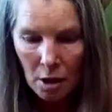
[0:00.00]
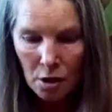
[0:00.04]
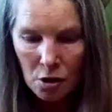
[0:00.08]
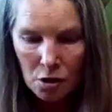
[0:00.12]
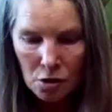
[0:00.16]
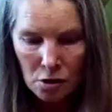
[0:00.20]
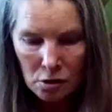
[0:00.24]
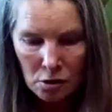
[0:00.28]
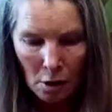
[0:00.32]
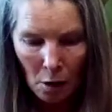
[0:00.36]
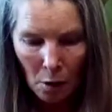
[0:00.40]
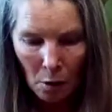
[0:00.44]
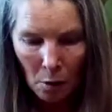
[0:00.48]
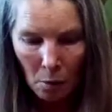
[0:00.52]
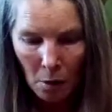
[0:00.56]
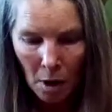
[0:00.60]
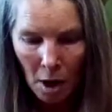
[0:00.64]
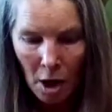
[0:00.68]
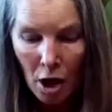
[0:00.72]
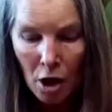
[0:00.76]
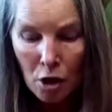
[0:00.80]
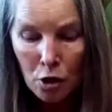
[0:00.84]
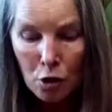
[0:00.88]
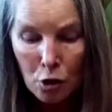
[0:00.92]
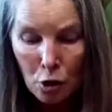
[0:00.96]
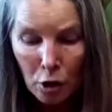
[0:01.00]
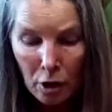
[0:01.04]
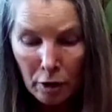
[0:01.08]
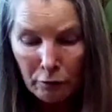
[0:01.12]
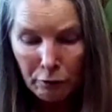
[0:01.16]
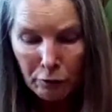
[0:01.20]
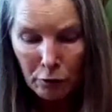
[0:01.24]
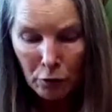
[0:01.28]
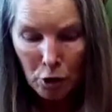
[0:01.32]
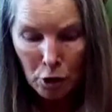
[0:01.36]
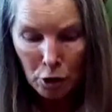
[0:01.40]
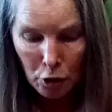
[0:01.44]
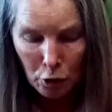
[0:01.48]
So good
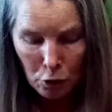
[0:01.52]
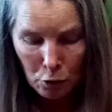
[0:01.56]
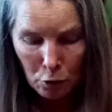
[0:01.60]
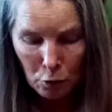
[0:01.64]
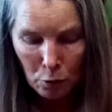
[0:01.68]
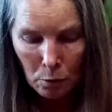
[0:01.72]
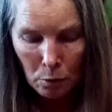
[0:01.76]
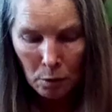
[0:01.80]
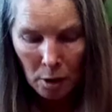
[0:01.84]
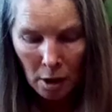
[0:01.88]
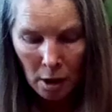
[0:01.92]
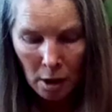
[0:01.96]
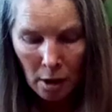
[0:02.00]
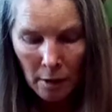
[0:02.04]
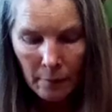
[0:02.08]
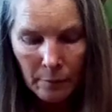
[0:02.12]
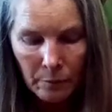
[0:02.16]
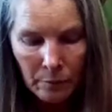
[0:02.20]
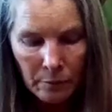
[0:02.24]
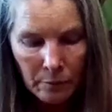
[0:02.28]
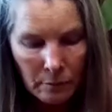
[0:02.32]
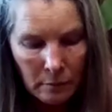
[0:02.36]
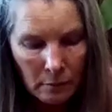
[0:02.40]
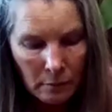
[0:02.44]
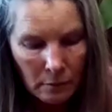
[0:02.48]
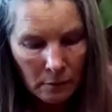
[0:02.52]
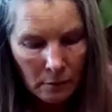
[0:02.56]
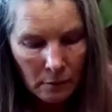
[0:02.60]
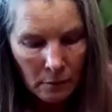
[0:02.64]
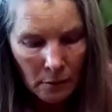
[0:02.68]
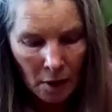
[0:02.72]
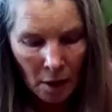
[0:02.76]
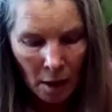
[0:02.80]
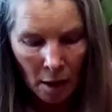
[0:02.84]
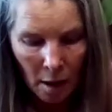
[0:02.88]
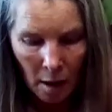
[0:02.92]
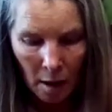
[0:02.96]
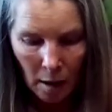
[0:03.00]
for you,
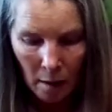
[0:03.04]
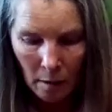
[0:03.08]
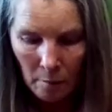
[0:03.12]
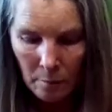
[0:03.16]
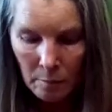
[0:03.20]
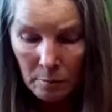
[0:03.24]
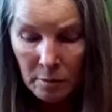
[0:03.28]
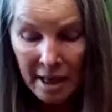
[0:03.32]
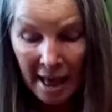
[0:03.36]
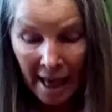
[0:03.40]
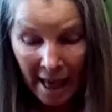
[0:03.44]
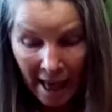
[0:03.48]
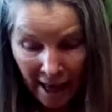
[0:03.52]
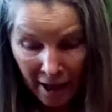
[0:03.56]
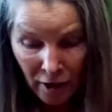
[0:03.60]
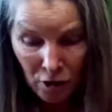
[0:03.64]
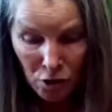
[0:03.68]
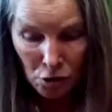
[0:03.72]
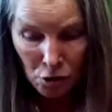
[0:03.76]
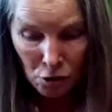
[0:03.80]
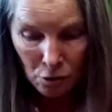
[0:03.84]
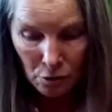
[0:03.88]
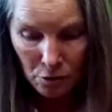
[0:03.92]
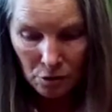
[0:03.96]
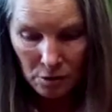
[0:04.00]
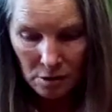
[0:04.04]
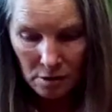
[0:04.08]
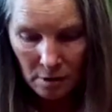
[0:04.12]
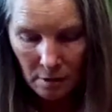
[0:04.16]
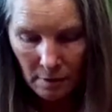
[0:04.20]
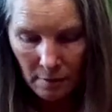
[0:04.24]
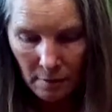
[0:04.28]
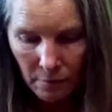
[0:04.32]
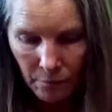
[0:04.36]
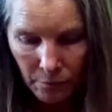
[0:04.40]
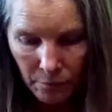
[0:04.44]
Cancers.